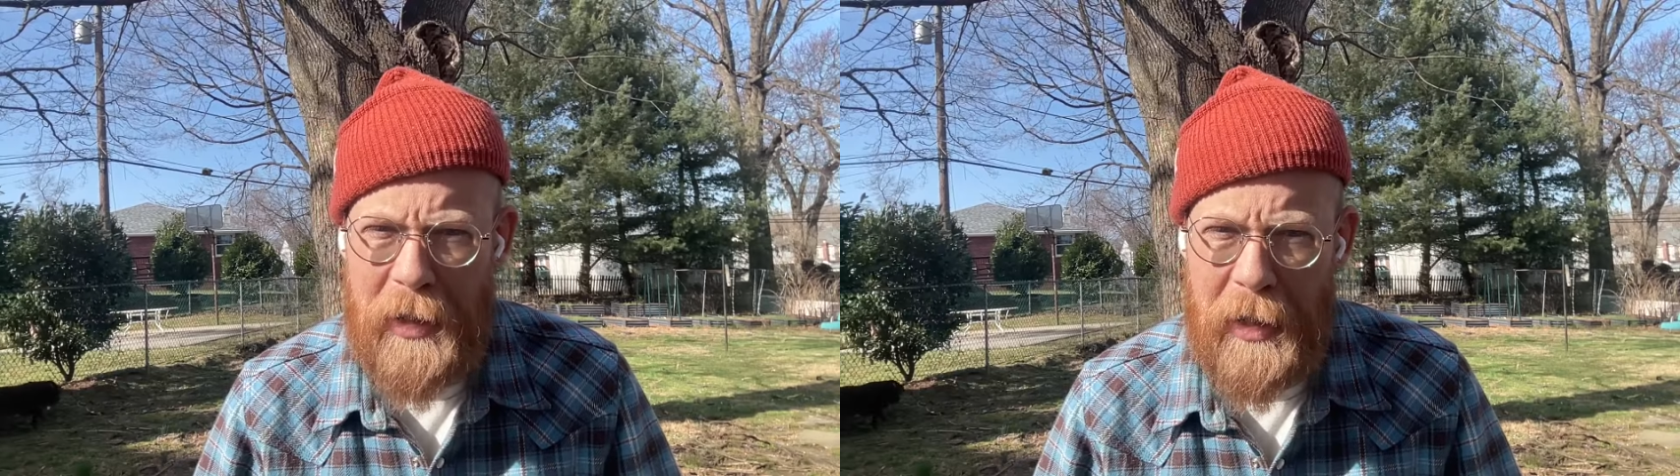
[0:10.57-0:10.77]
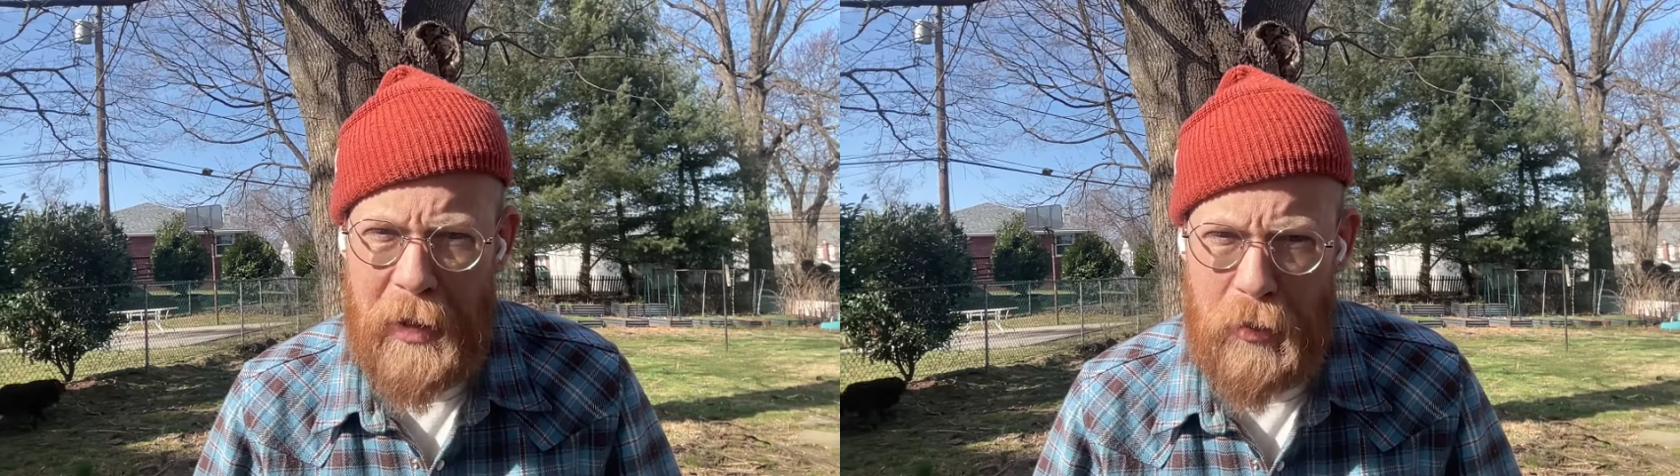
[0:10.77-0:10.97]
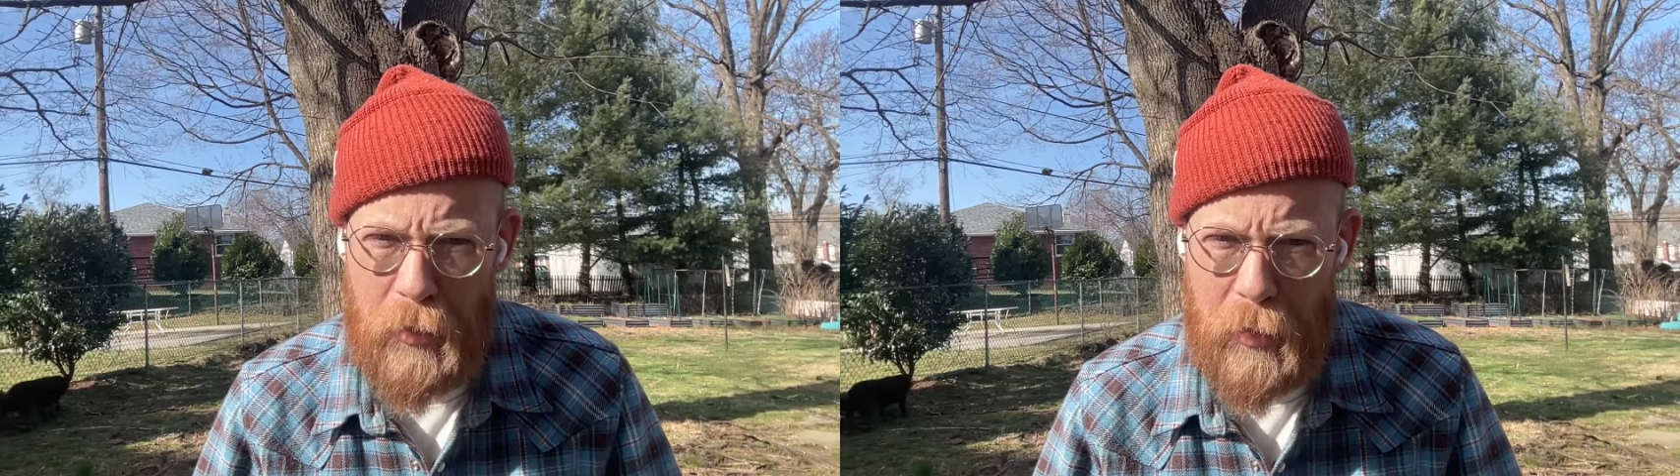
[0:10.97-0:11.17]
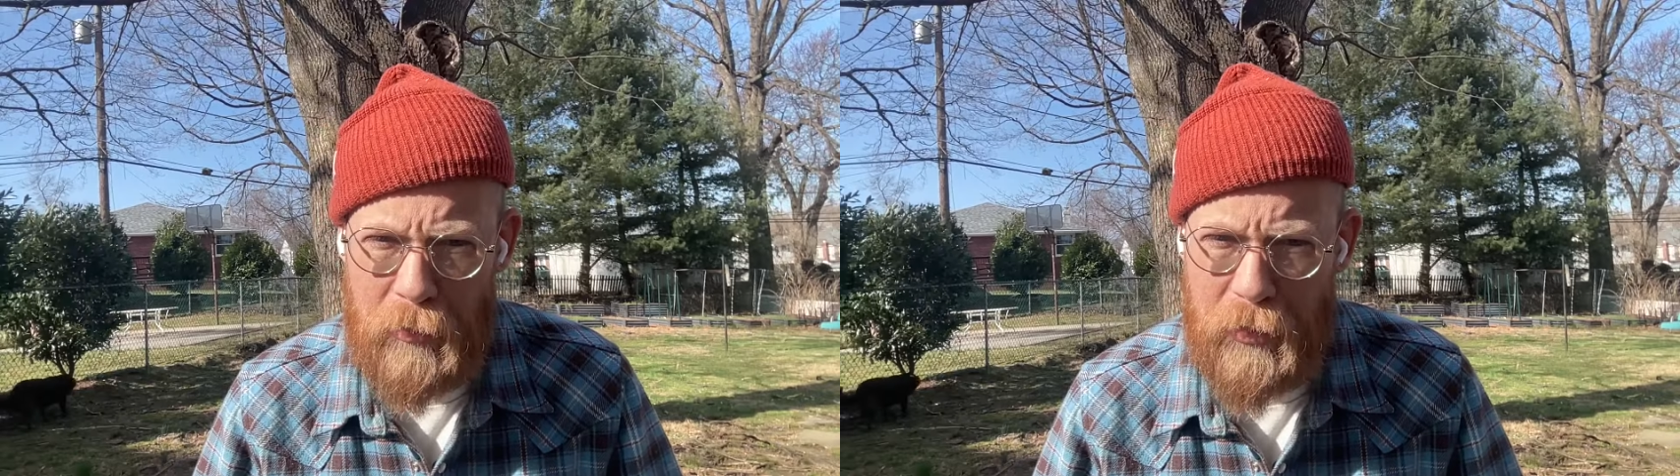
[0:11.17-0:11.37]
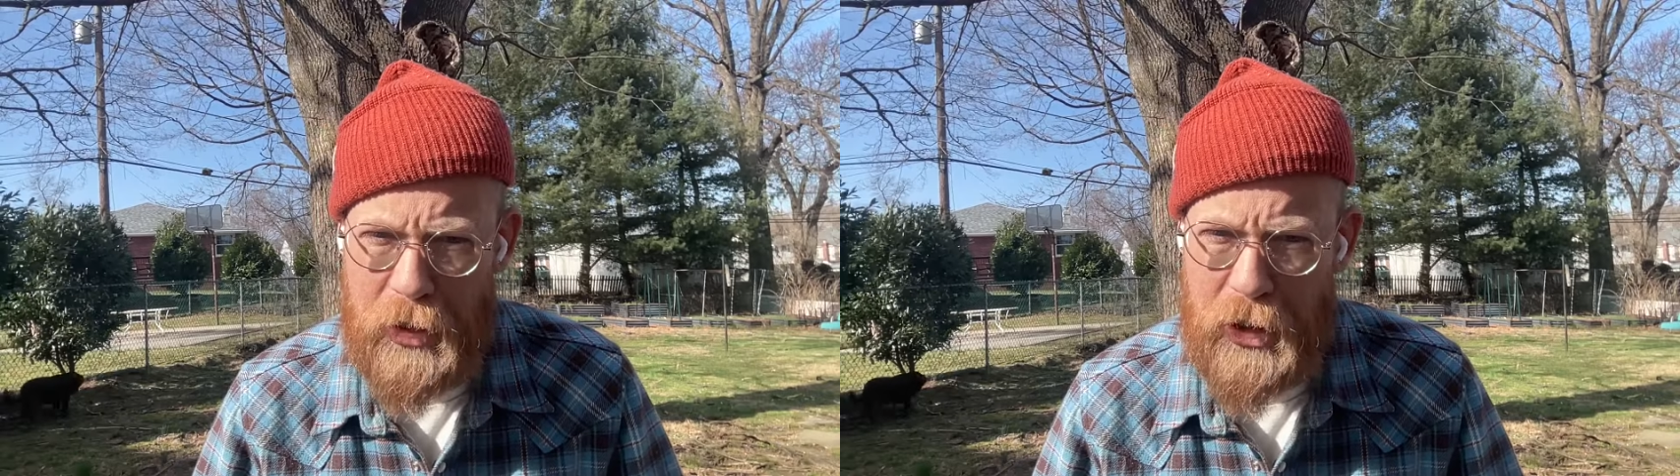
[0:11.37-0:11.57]
gun
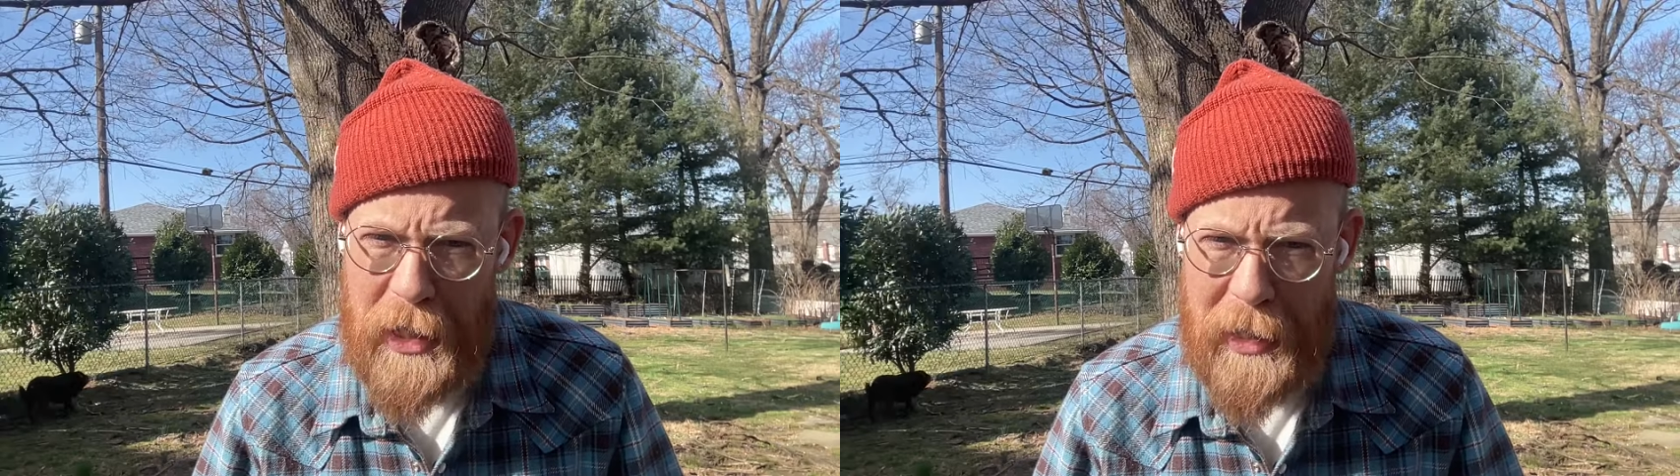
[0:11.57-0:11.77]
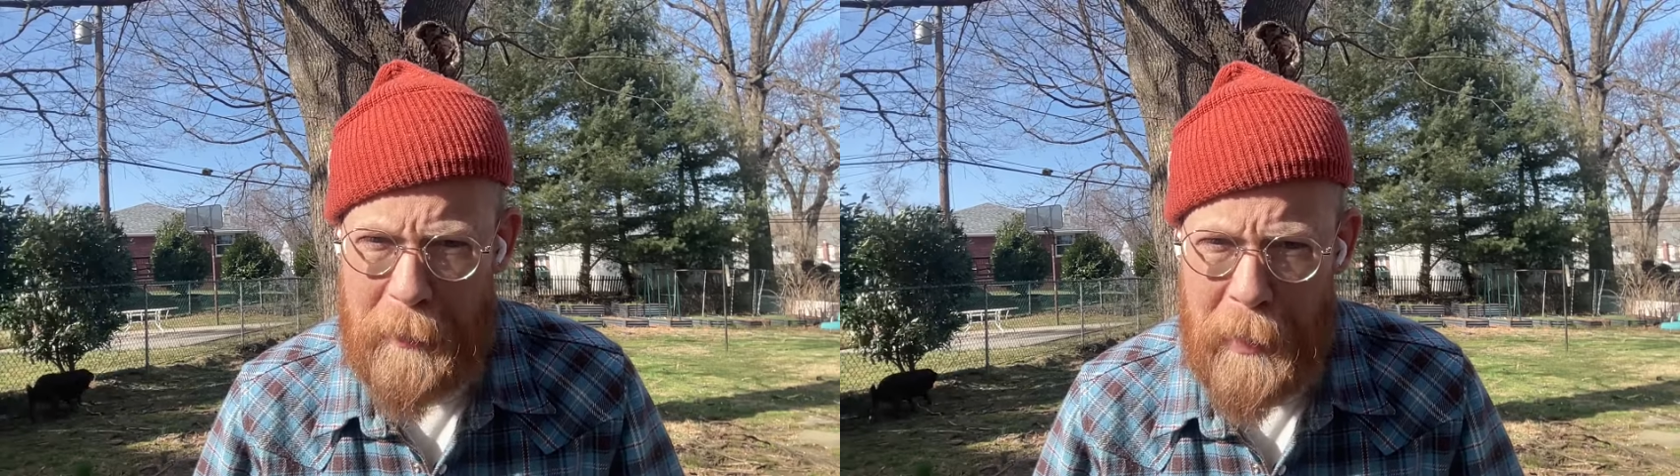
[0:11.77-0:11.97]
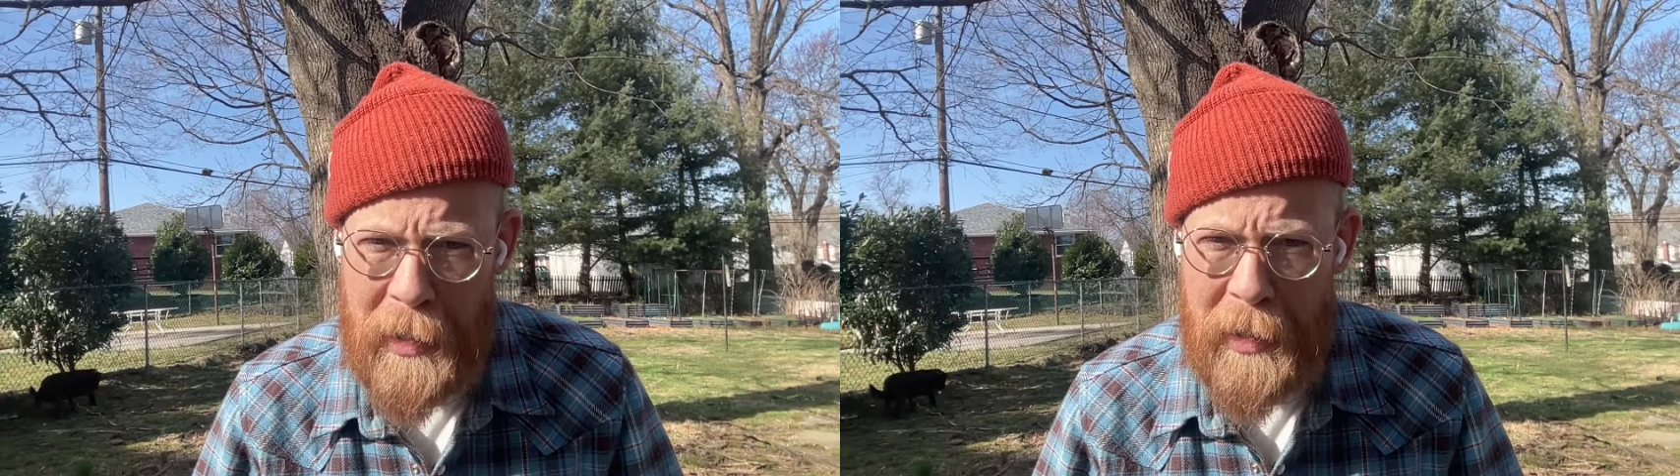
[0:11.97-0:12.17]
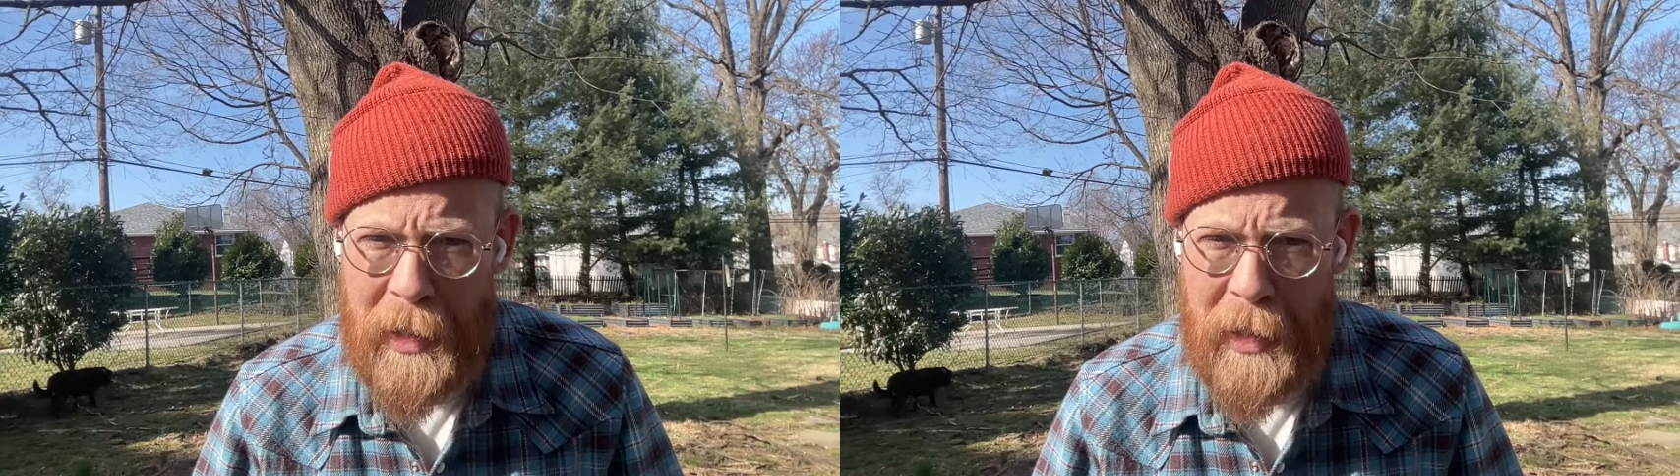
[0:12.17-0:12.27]
control regime